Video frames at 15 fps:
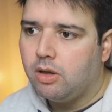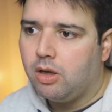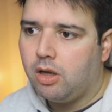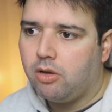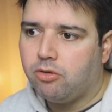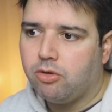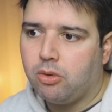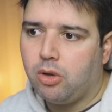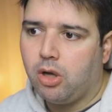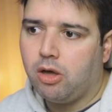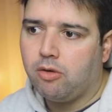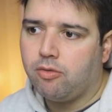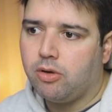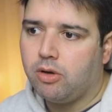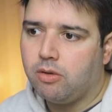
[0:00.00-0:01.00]
And so you
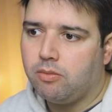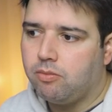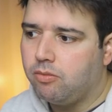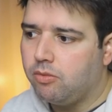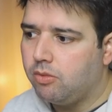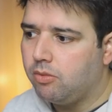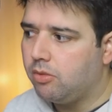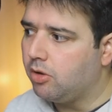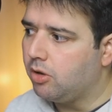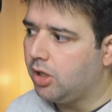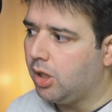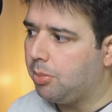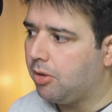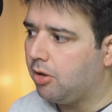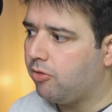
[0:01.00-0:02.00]
have a
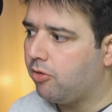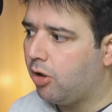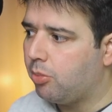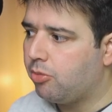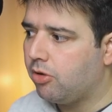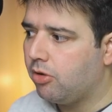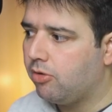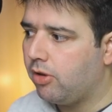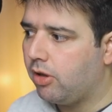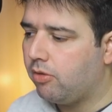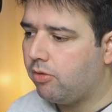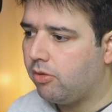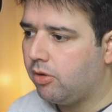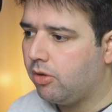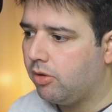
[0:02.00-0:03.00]
couple of options
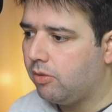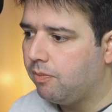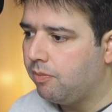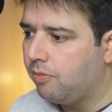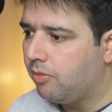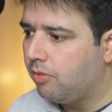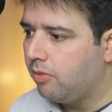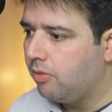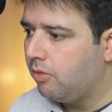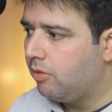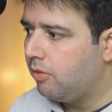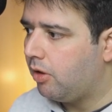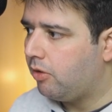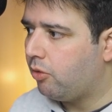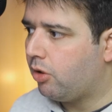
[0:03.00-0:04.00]
that, uh,
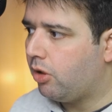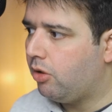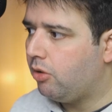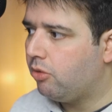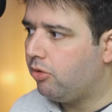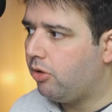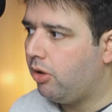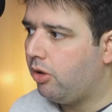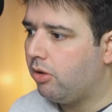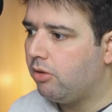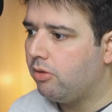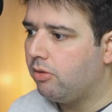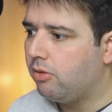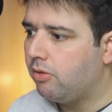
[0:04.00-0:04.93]
that you can use here.